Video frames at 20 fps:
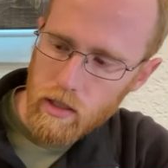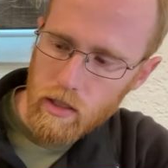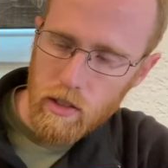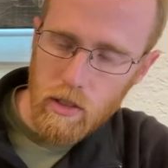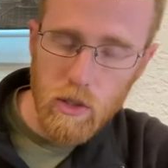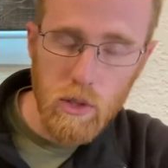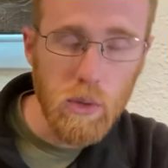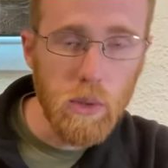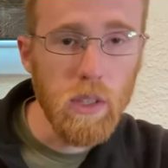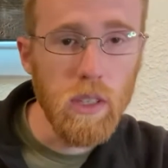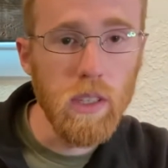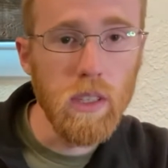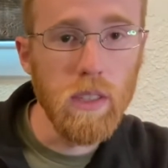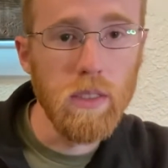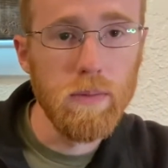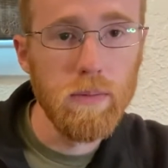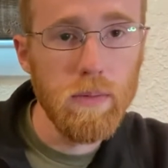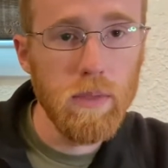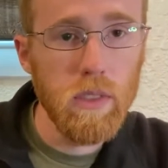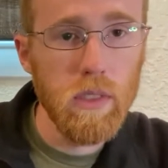do
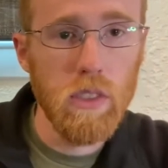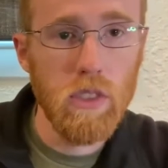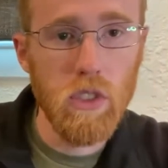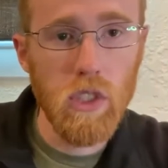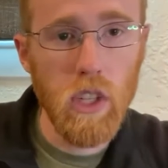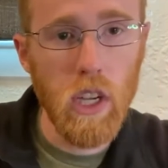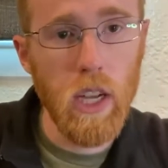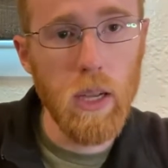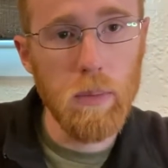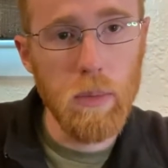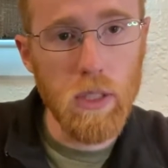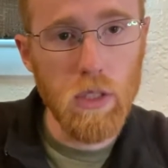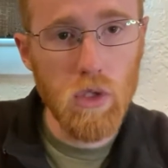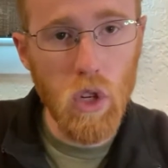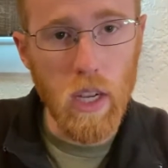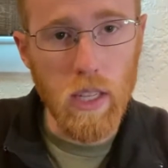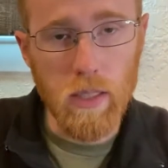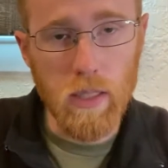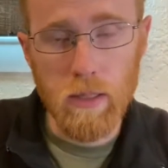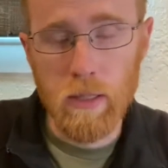the chime and
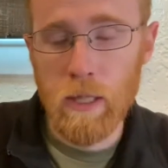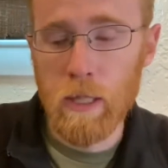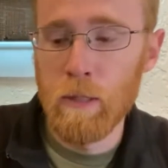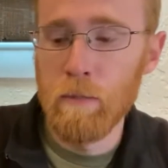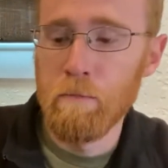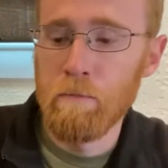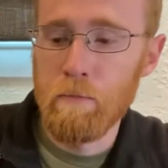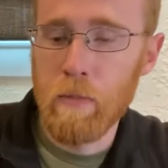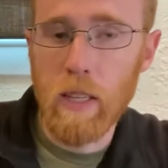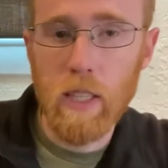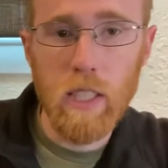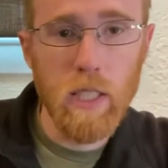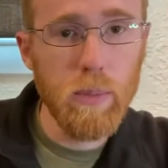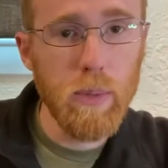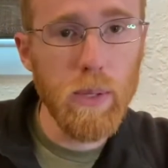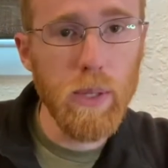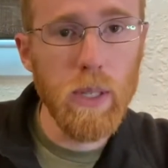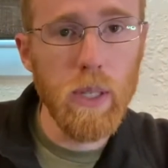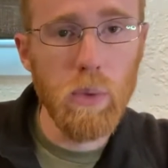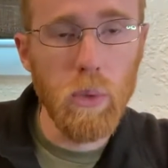strike. And
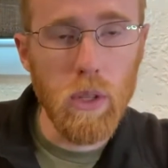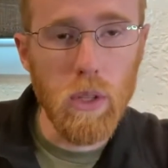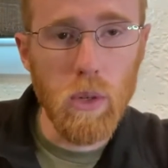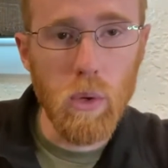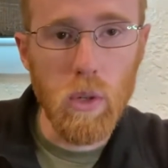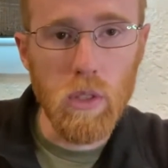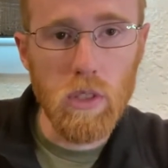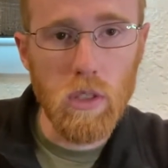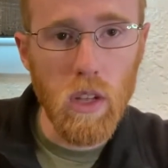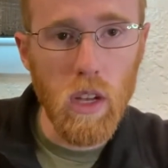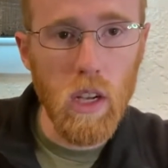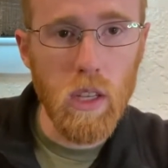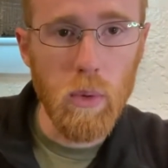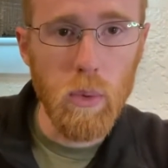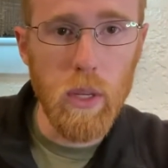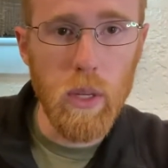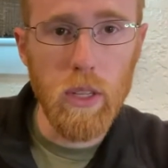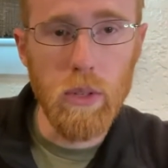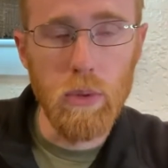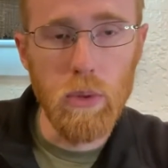typically with a quartz clock, the
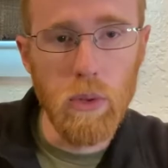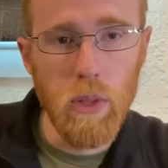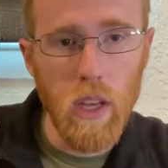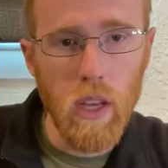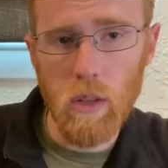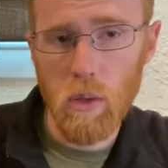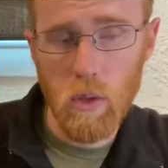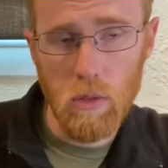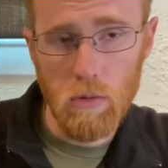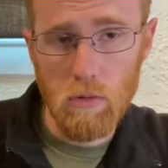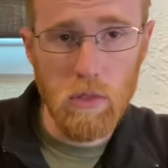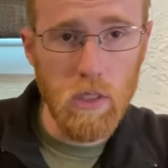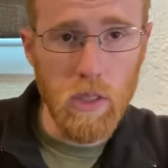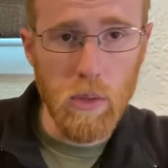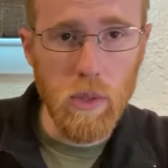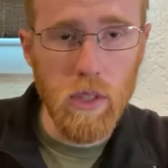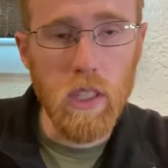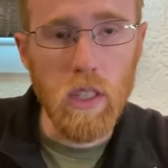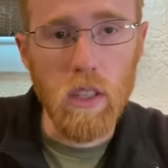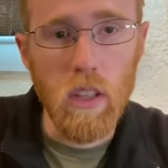way you do that, or really
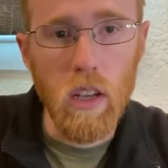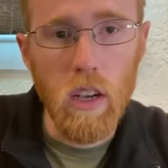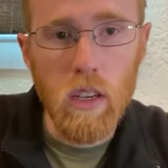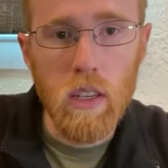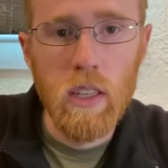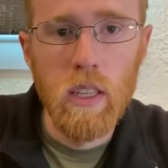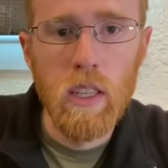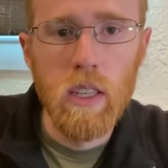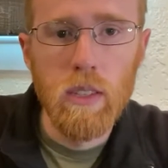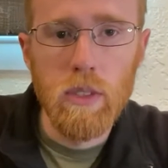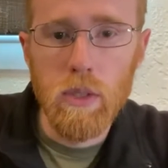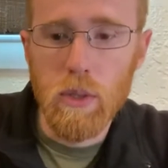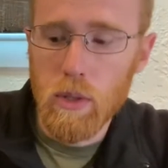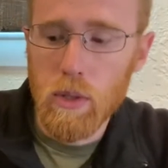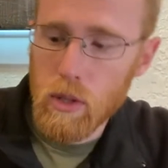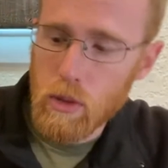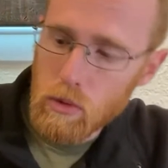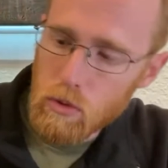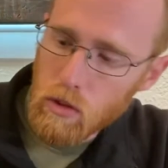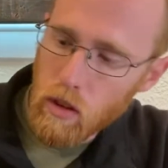with any clock, you
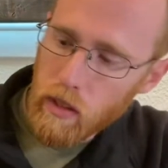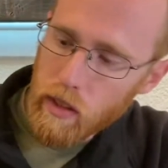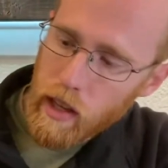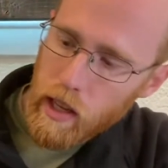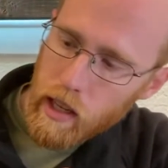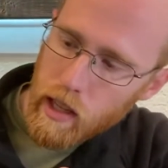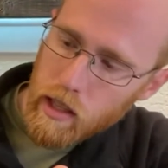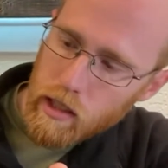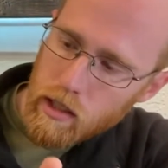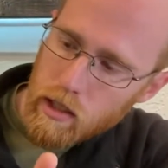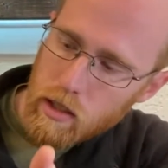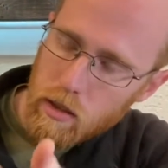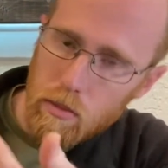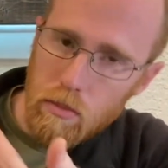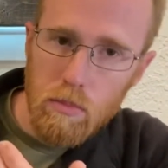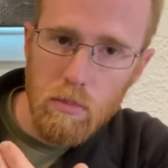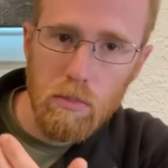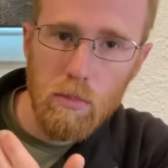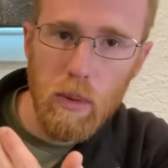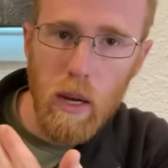just run the hands
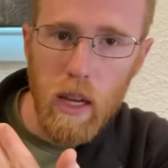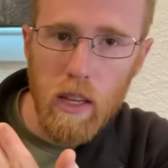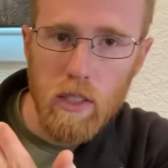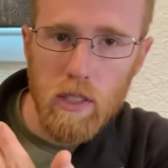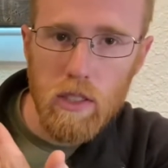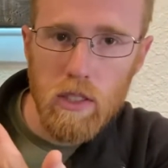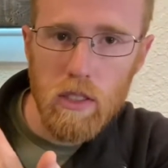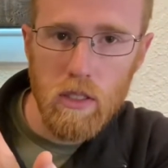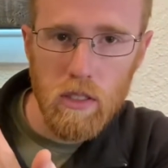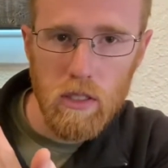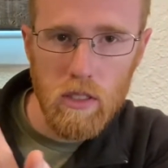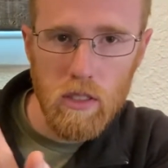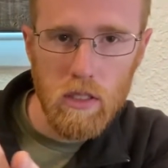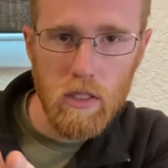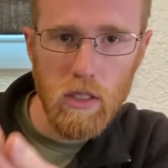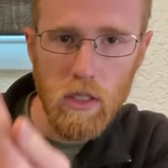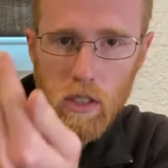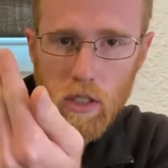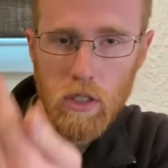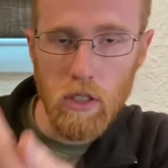past,
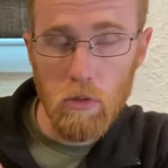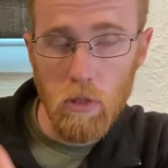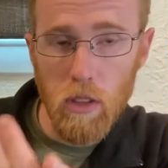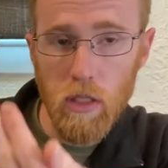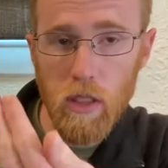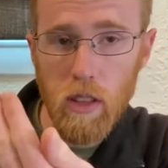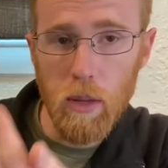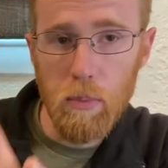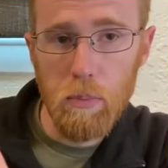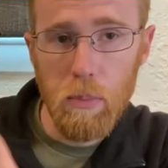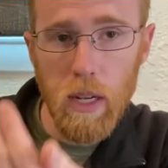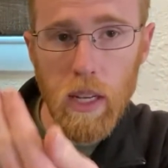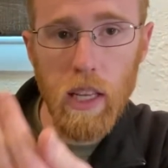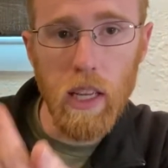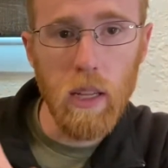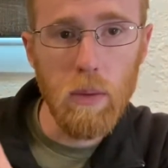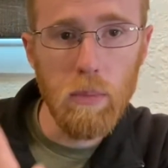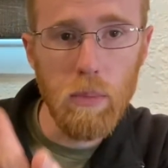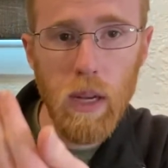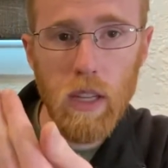or you run the minute
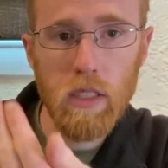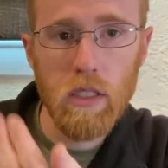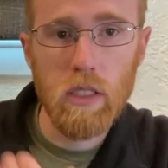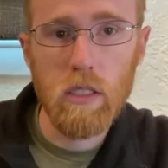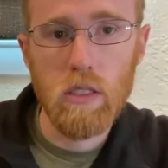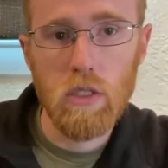hand past